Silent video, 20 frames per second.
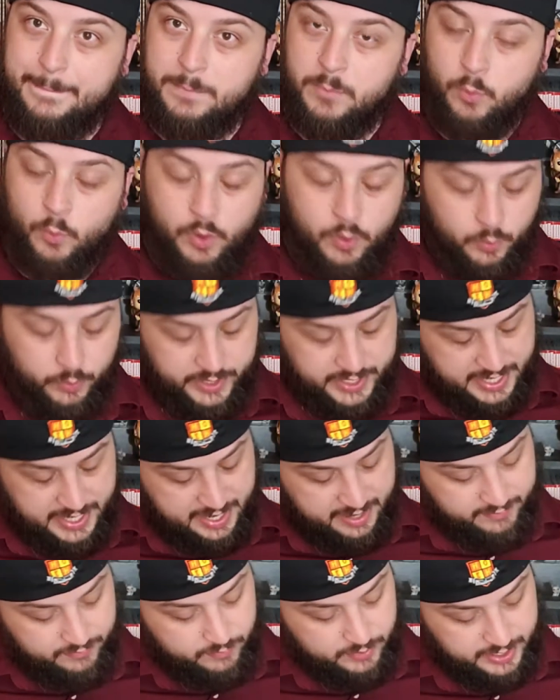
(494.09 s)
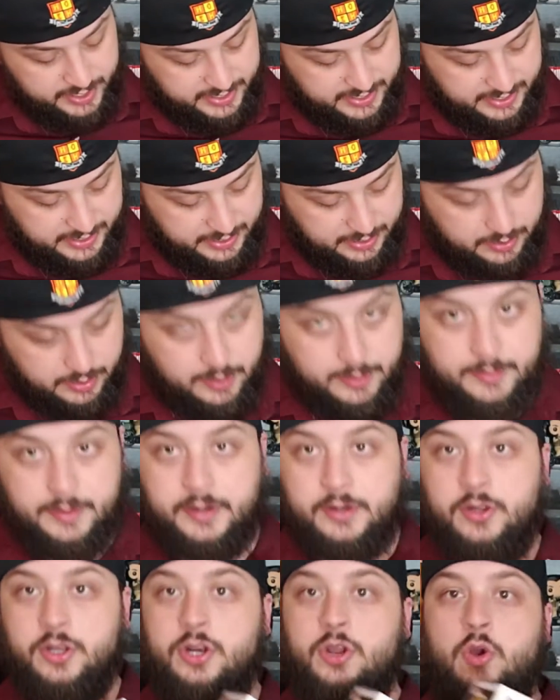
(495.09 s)
what we have right here,
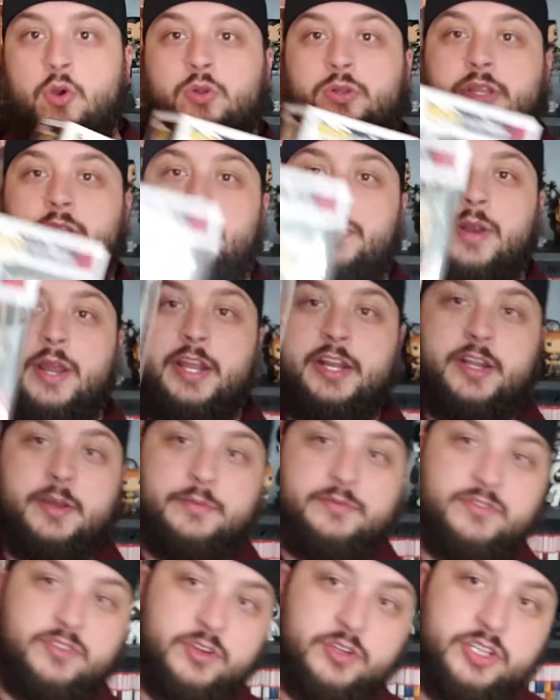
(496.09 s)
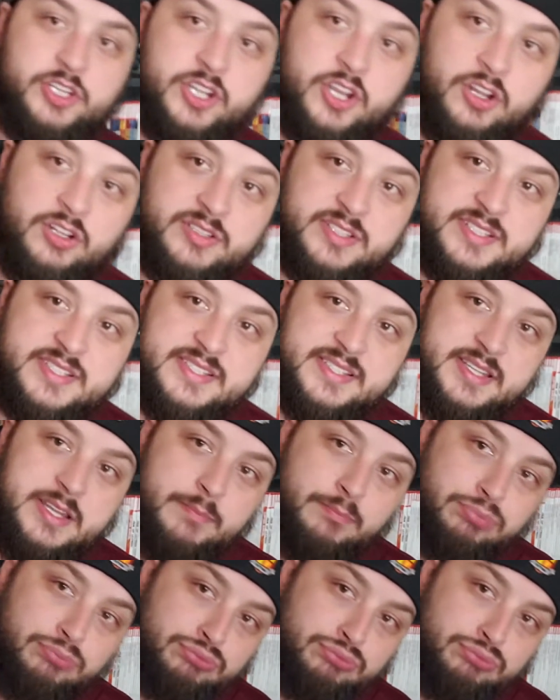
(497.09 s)
I'm going to hold it right up for y'all to see.